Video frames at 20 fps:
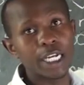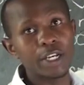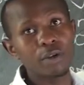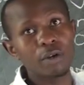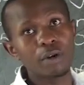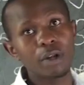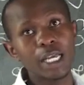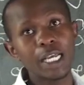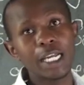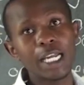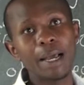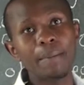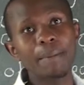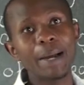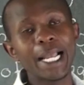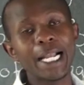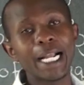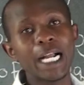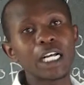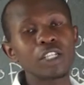then you'll end
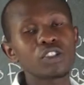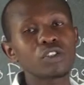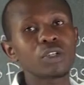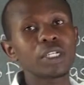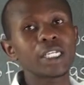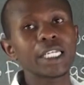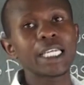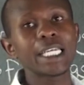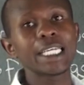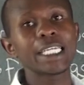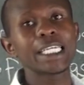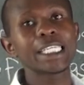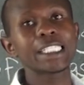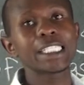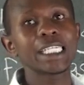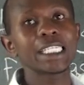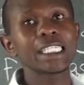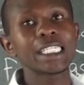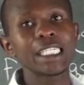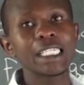up by cancelling in
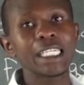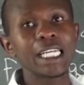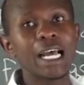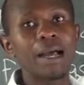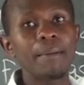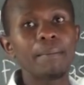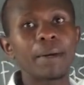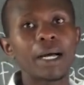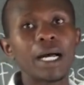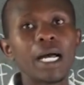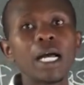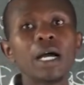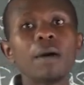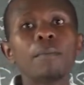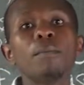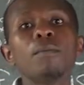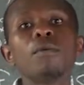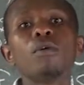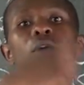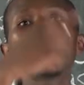a certain
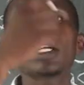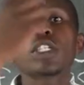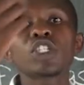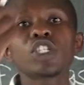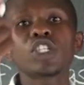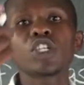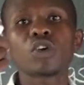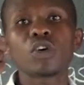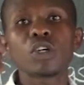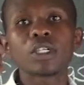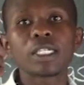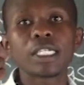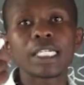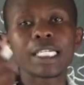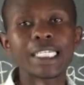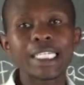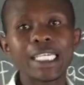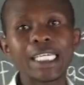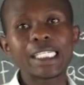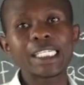number more
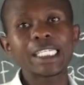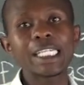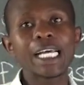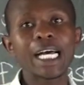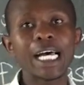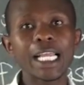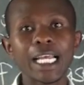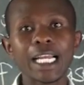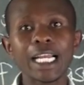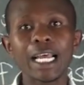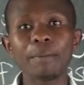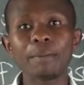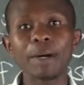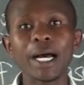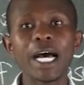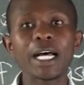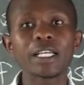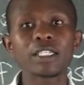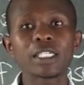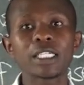zeros, yet the other
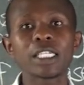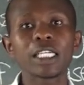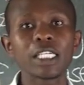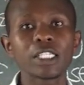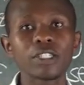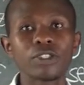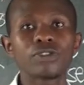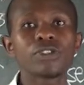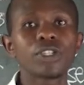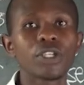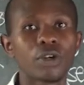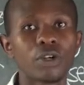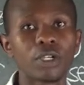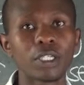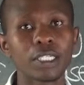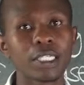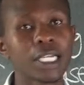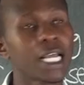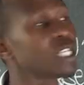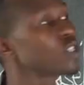number has less
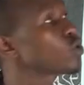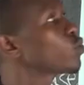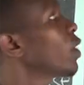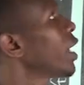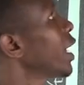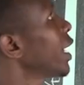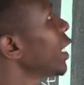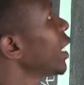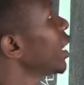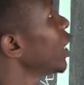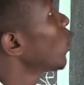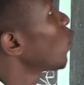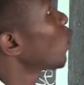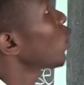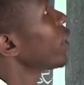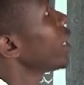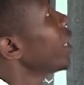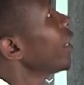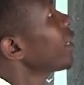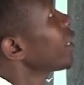zeros. That's why
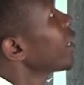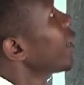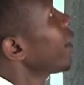we